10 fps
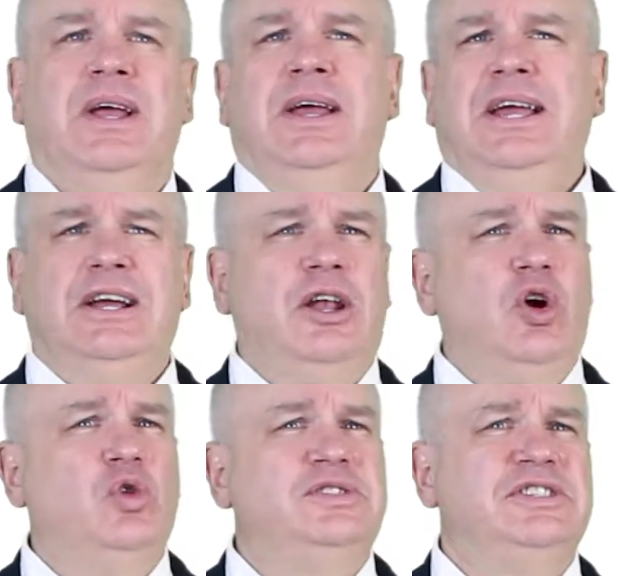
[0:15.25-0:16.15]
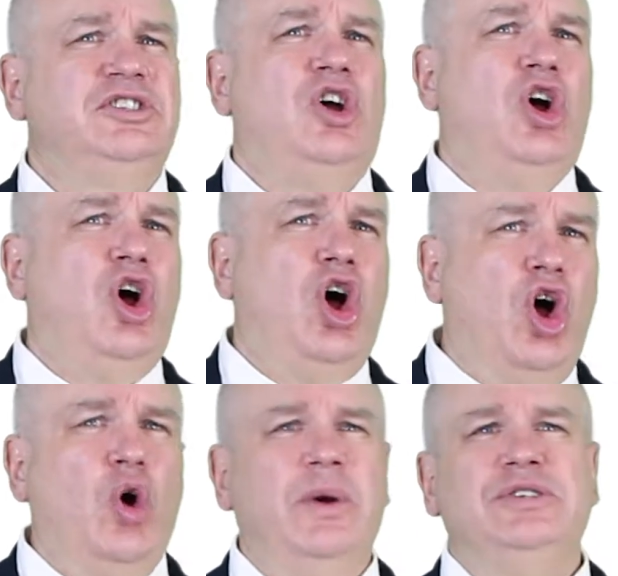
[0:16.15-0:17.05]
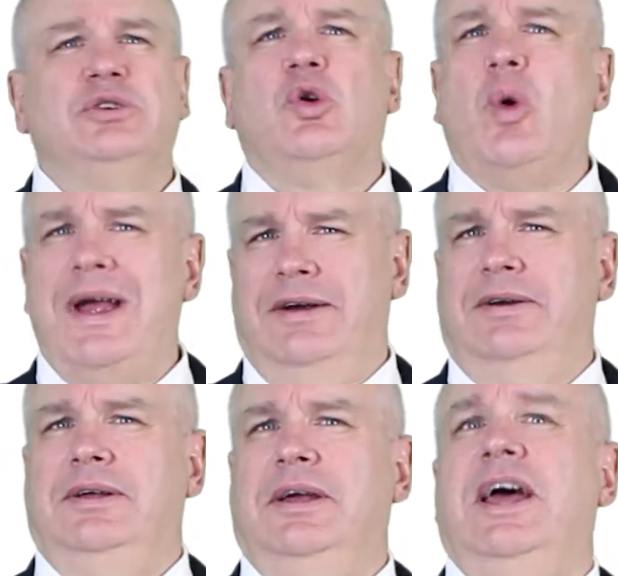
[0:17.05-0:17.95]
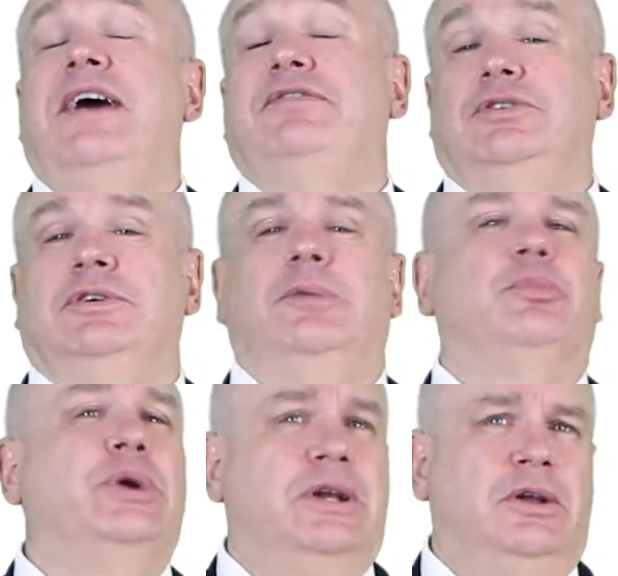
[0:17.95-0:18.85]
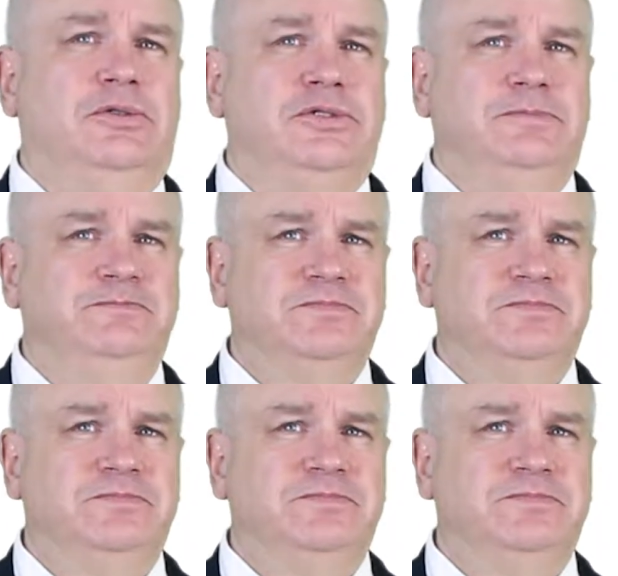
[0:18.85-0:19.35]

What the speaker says: A close is always required after a pre-close.